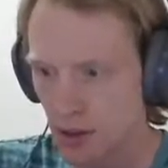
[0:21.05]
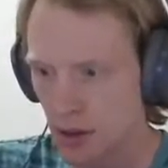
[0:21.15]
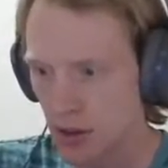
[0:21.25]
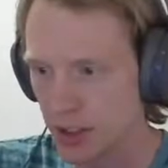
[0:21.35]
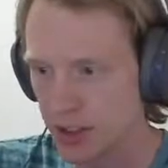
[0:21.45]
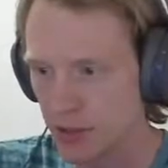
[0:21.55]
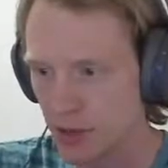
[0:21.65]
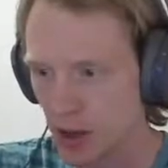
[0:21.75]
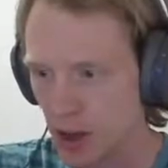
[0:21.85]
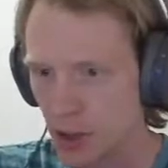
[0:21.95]
Alright,
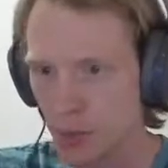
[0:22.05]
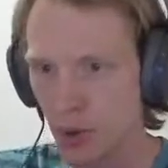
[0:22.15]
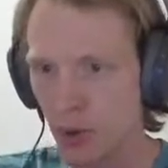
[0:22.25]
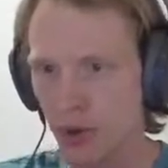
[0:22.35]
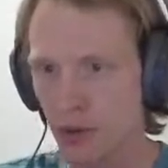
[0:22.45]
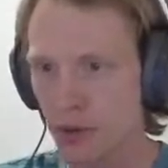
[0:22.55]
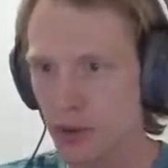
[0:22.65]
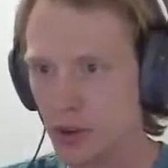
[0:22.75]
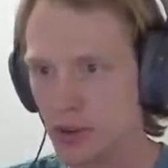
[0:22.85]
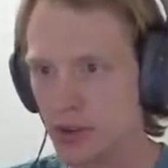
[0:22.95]
Divana
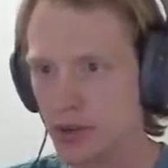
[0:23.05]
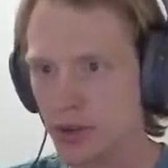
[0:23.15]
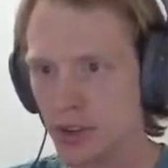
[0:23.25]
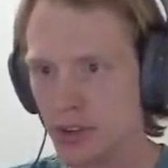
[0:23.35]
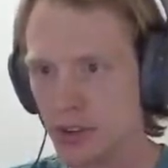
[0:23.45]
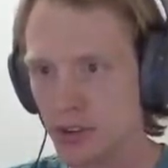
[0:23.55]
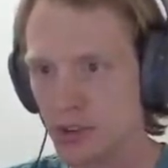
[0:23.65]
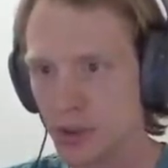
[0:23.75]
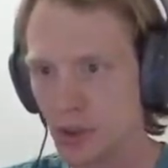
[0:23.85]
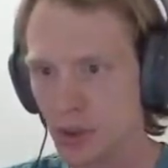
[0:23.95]
Portal is
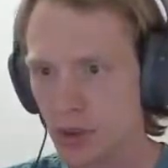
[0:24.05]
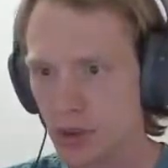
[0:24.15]
this one.